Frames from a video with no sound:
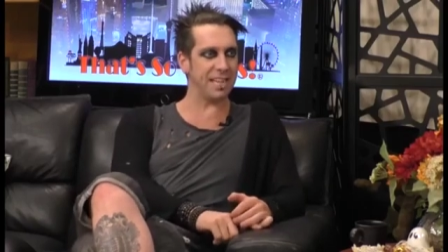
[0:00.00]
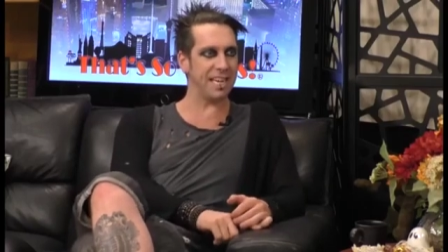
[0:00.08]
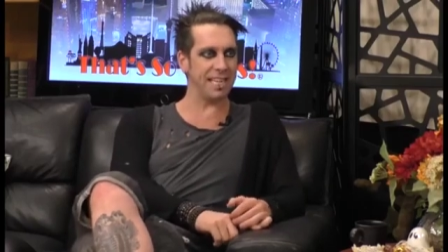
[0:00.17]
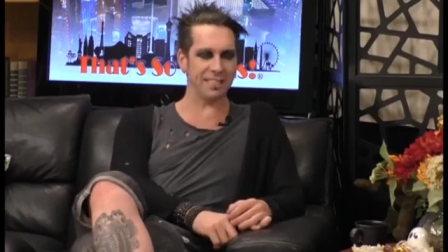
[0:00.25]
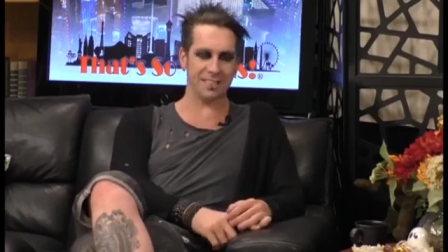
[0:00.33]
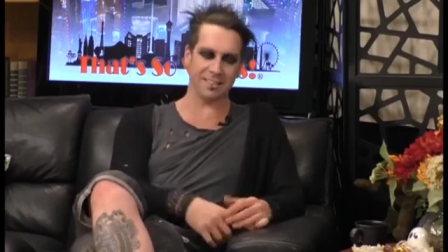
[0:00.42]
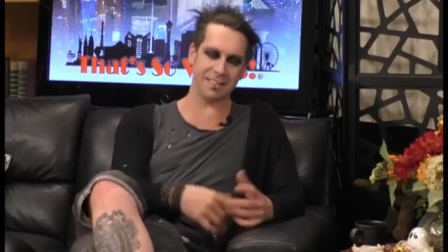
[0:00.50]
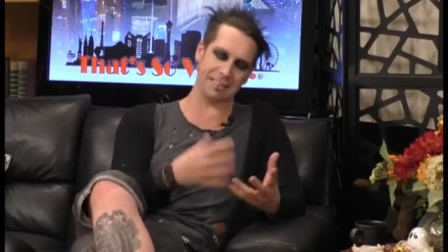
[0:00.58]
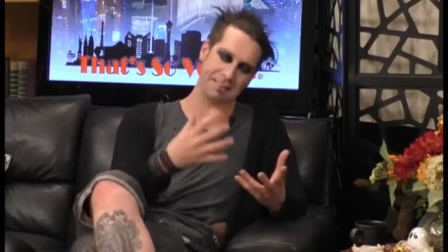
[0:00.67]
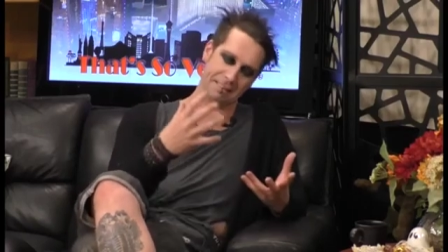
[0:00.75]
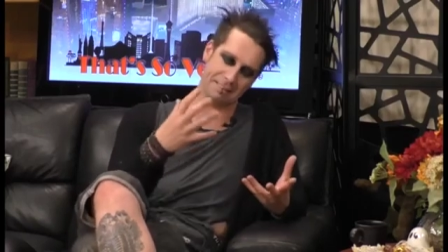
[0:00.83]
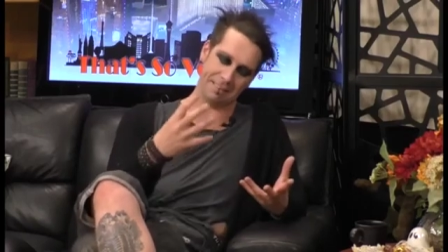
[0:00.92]
stage, and it's like,
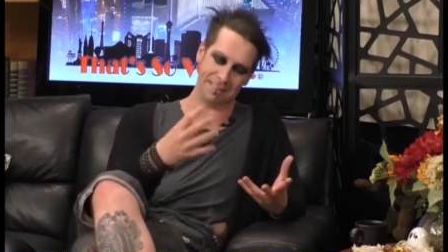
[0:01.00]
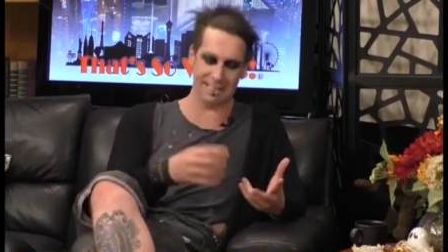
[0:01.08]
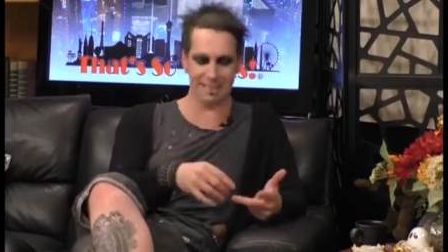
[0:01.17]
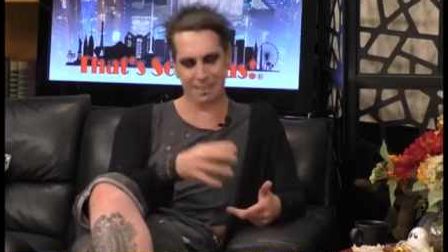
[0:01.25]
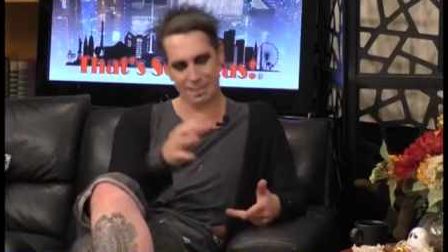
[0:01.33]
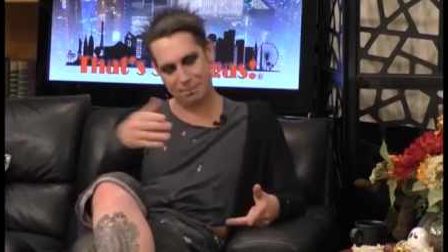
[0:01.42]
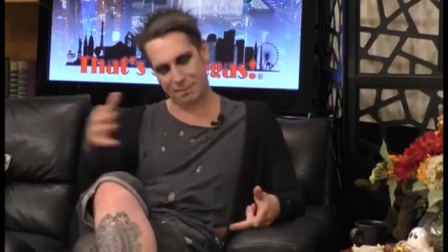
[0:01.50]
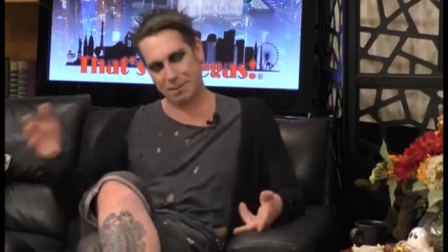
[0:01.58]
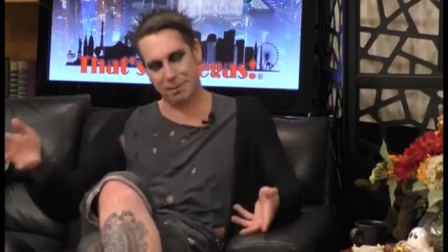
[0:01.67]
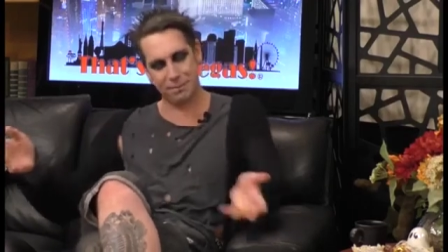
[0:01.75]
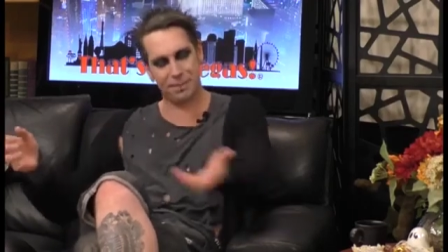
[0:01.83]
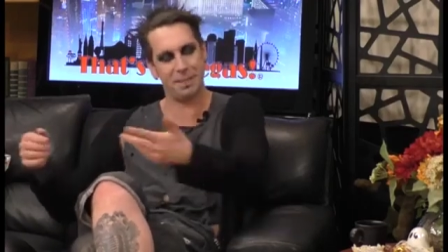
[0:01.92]
okay, come on,
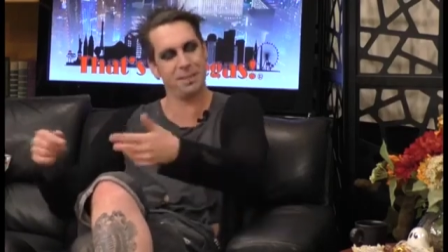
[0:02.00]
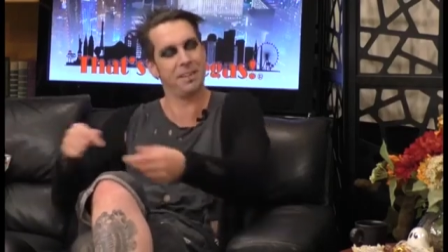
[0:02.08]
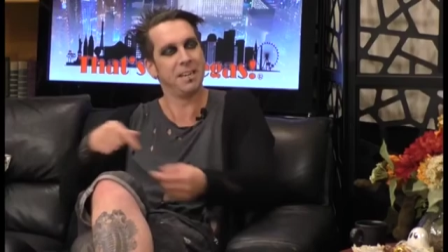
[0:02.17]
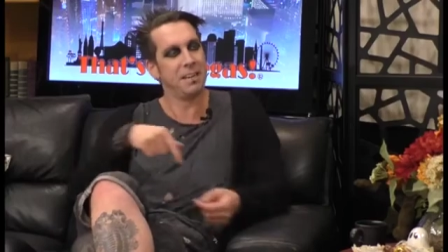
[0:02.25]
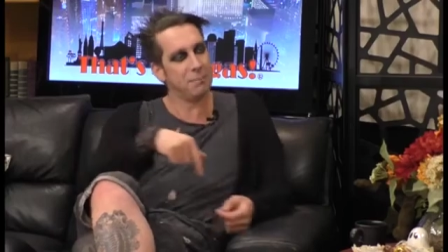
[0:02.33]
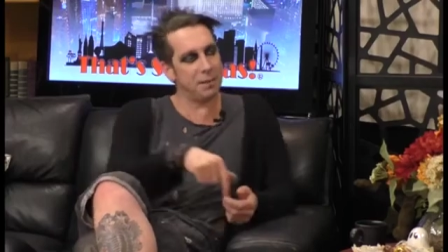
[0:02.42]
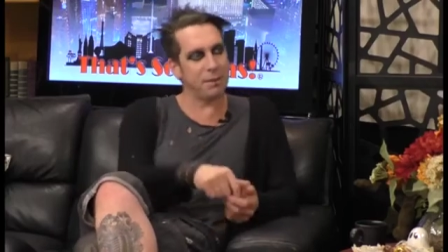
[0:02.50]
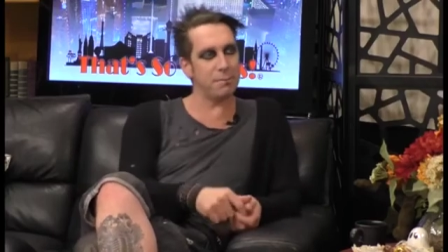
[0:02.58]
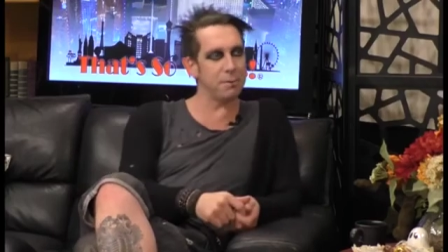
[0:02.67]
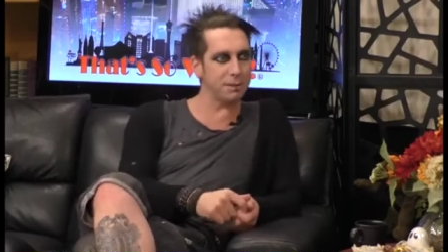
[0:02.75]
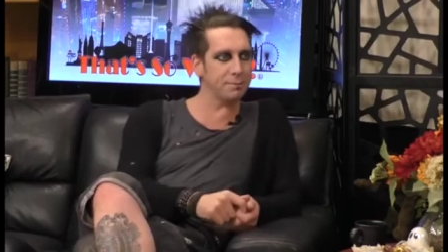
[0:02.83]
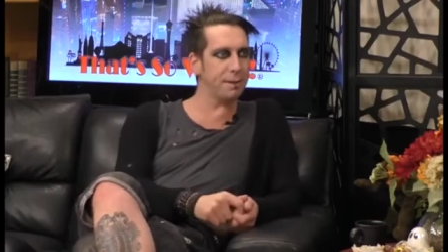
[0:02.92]
off you go. But no,
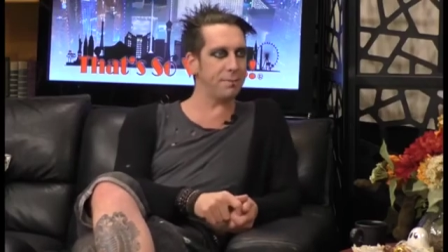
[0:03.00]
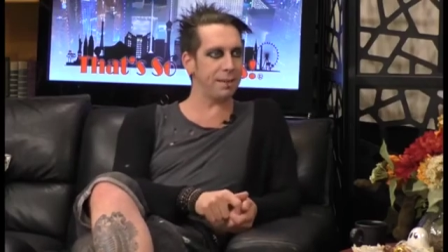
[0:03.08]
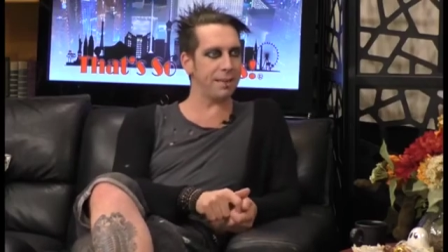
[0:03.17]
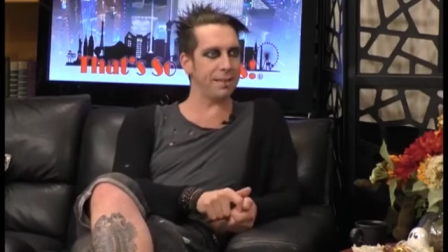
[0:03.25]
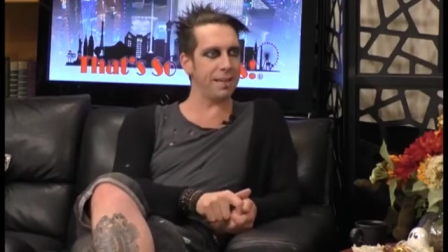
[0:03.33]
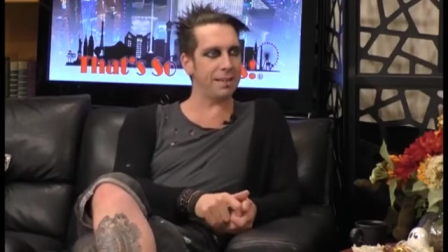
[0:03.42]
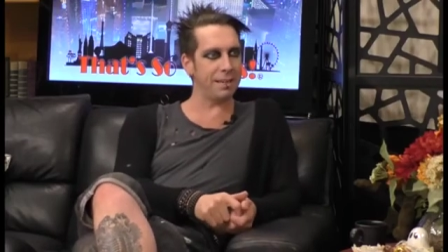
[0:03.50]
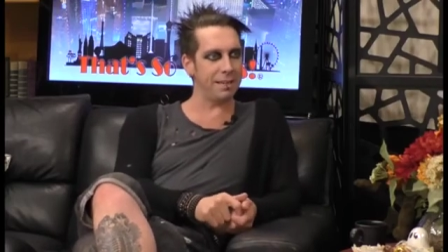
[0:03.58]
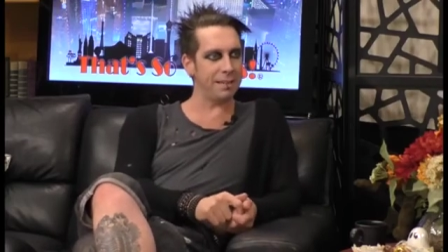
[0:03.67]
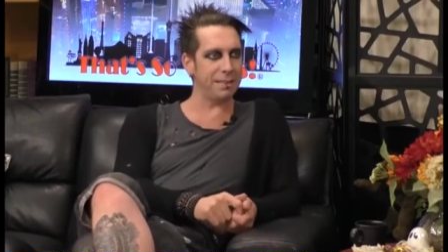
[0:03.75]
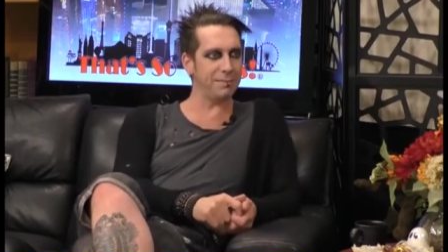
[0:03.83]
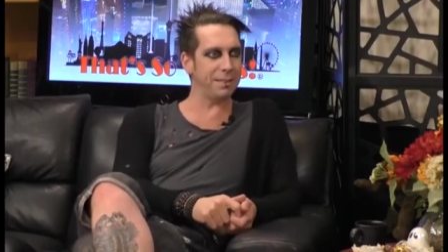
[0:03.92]
most people
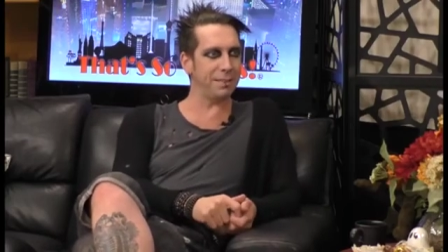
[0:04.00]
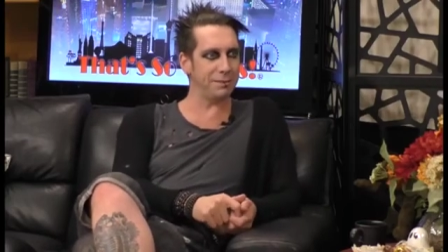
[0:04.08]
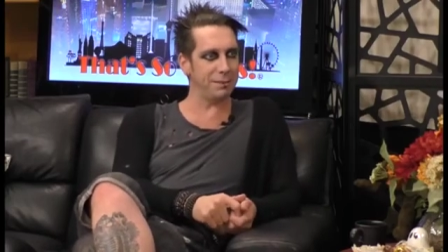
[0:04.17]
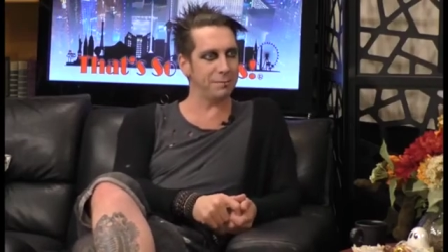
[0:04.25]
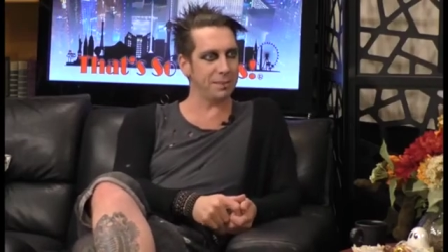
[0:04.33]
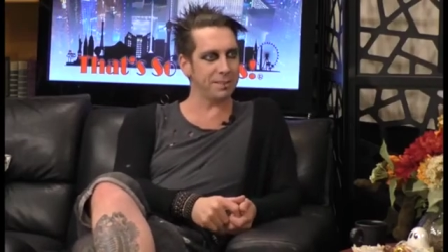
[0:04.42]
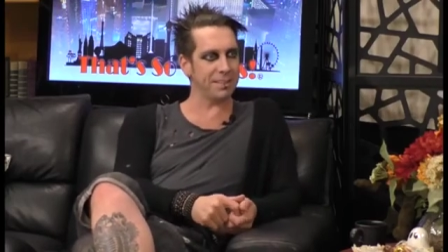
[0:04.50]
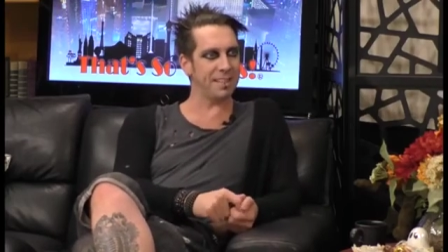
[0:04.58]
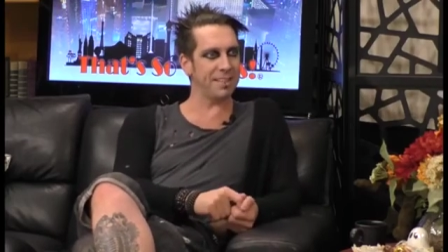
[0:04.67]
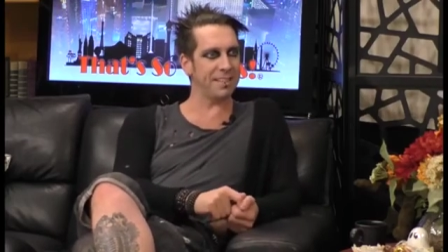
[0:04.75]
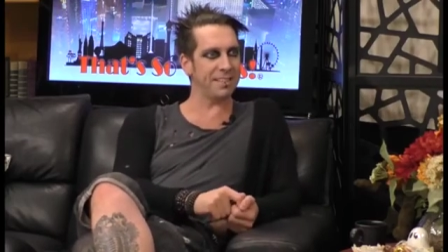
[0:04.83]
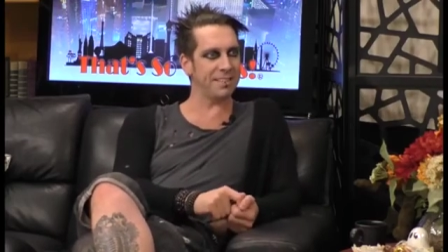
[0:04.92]
leave me to it, which is kind
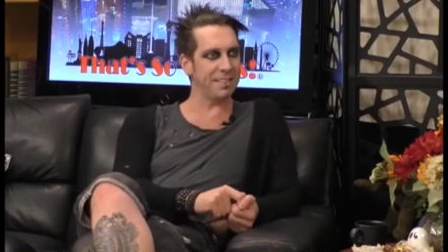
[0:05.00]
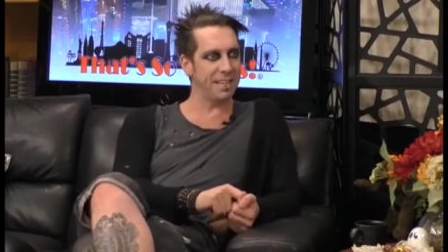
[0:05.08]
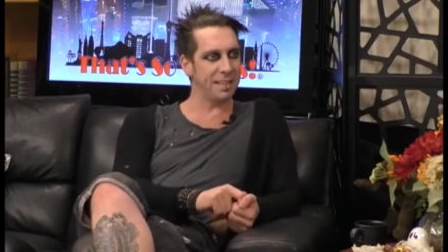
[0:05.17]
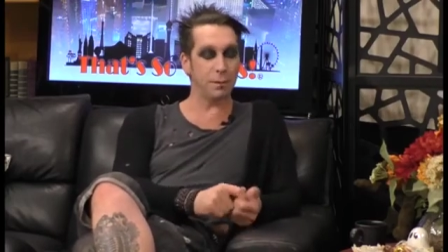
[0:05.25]
of nice.